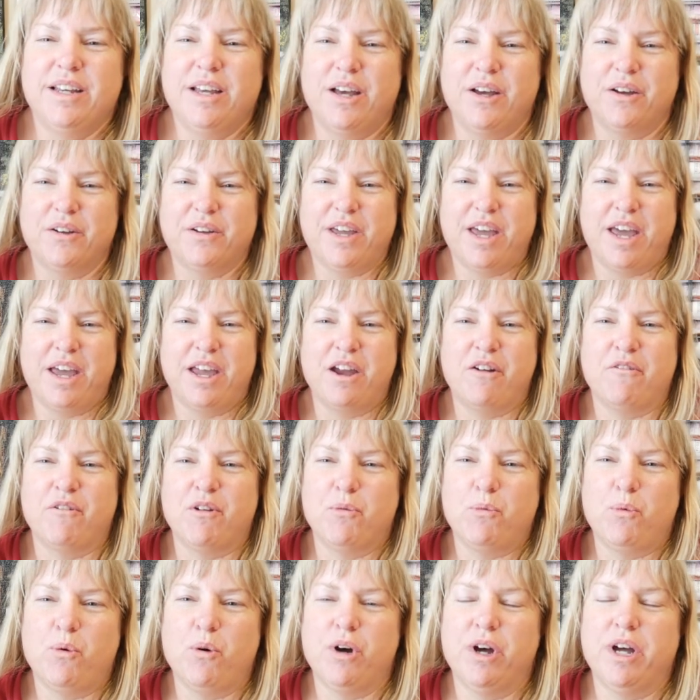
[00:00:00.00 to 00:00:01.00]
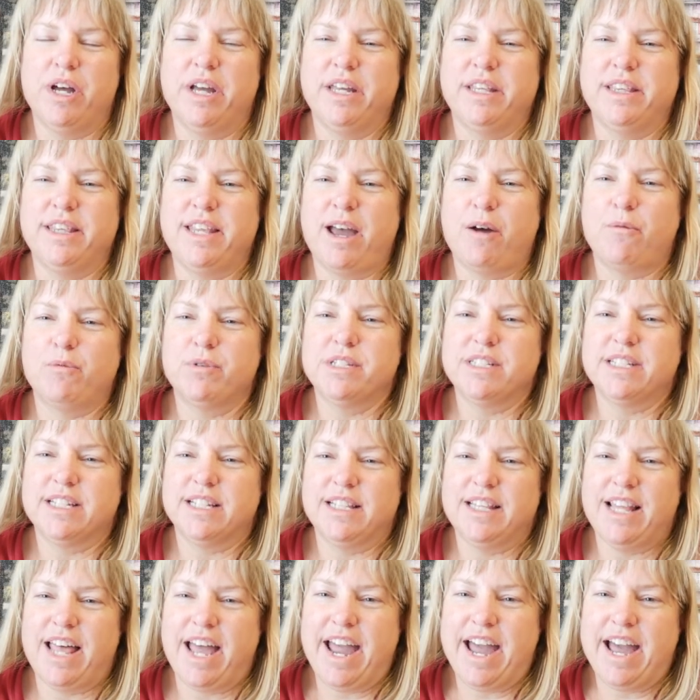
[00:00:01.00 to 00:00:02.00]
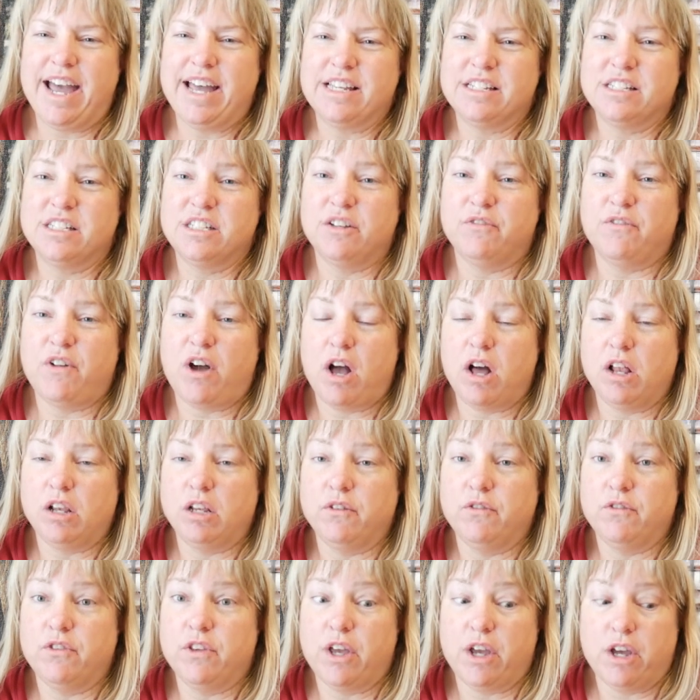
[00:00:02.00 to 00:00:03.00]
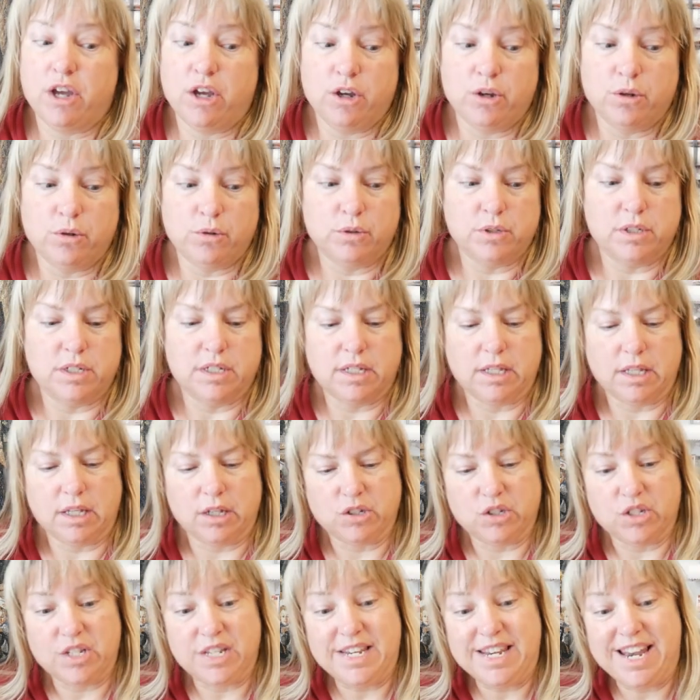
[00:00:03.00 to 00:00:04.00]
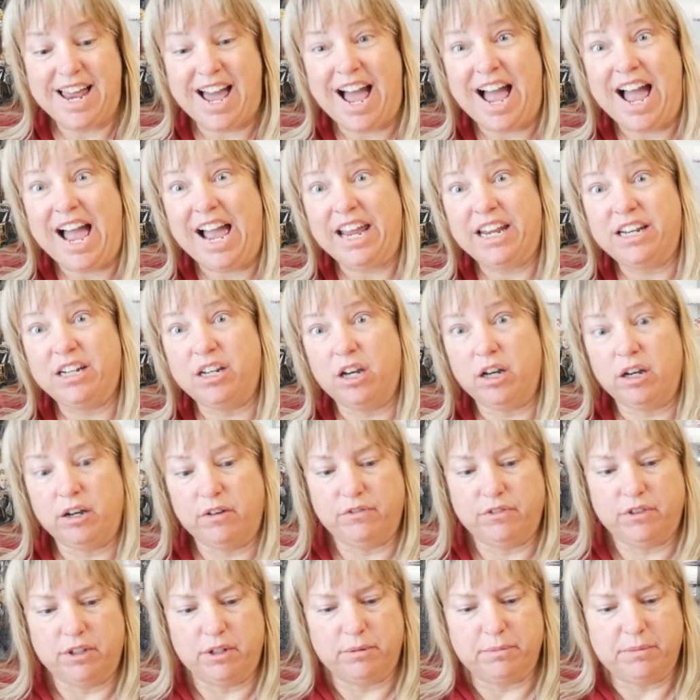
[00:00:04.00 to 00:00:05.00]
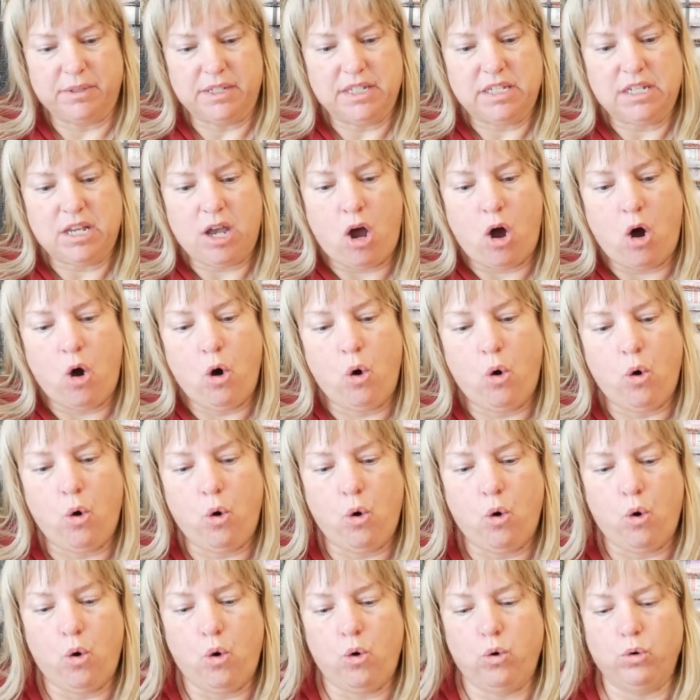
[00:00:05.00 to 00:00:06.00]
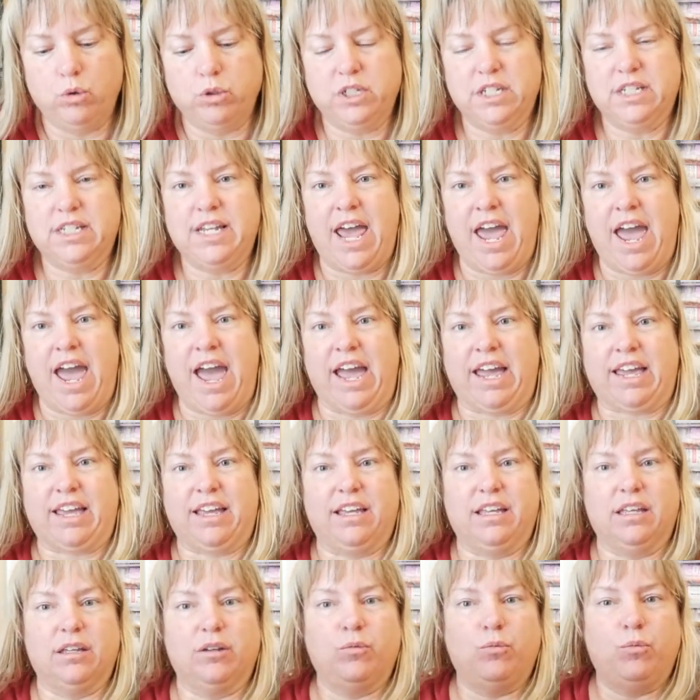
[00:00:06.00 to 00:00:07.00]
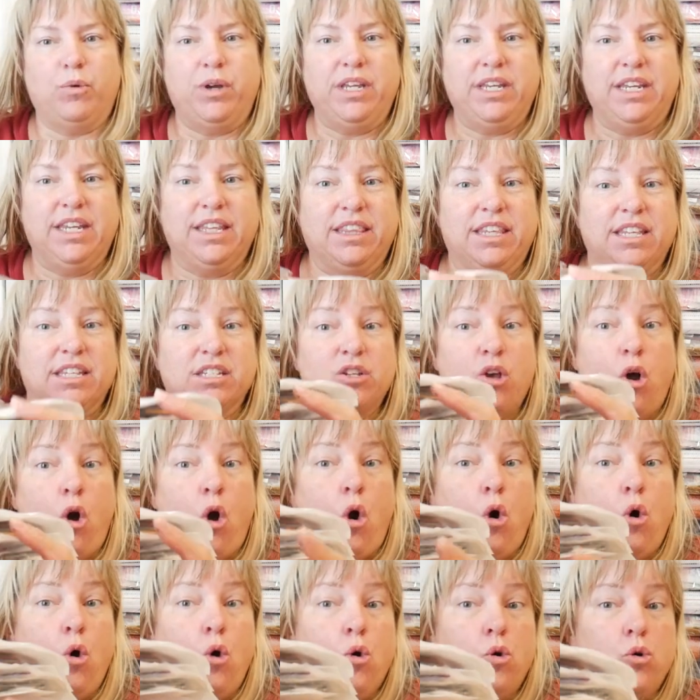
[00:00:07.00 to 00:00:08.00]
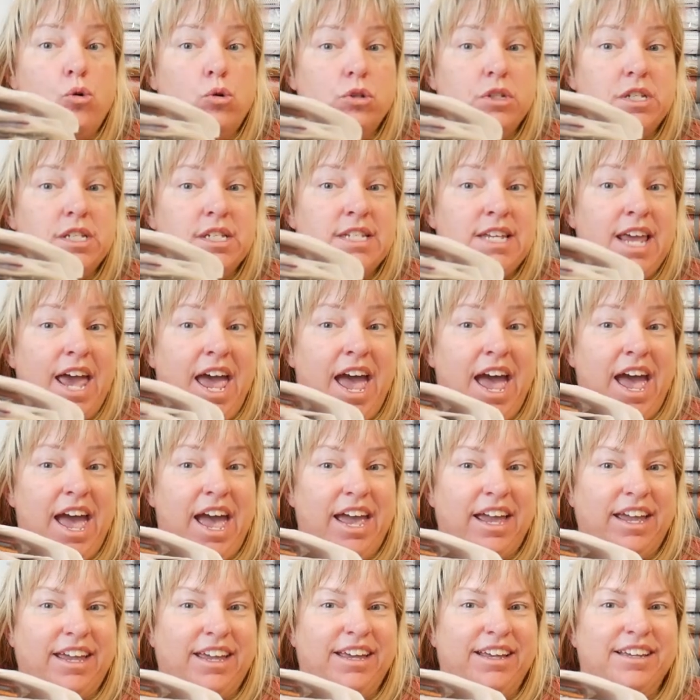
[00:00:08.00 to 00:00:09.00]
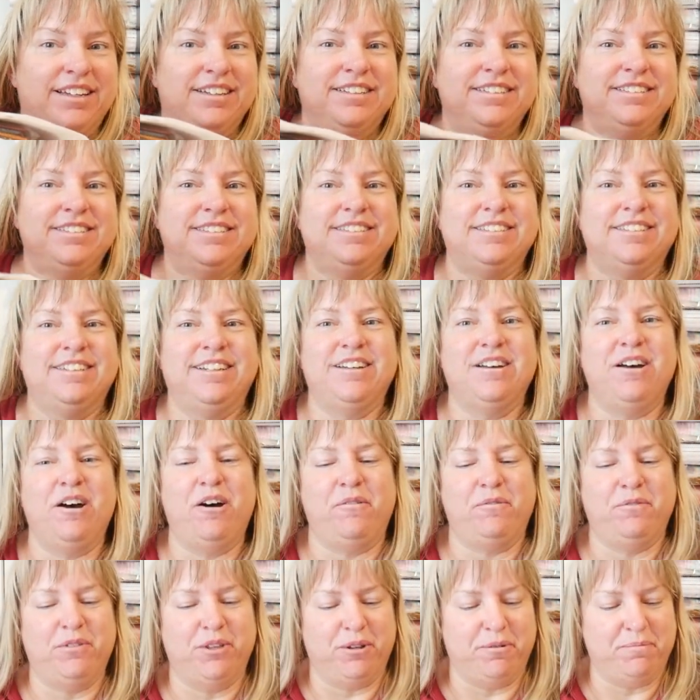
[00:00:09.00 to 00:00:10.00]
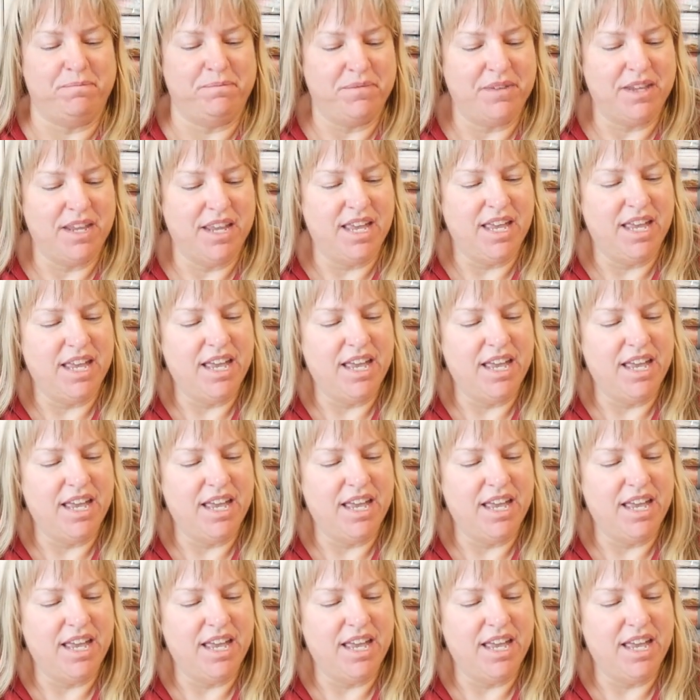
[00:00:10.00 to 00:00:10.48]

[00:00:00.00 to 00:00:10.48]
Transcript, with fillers: Okay, everyone, that was the last of all of those. There's nine of them, this whole stack. We did this whole stack of them.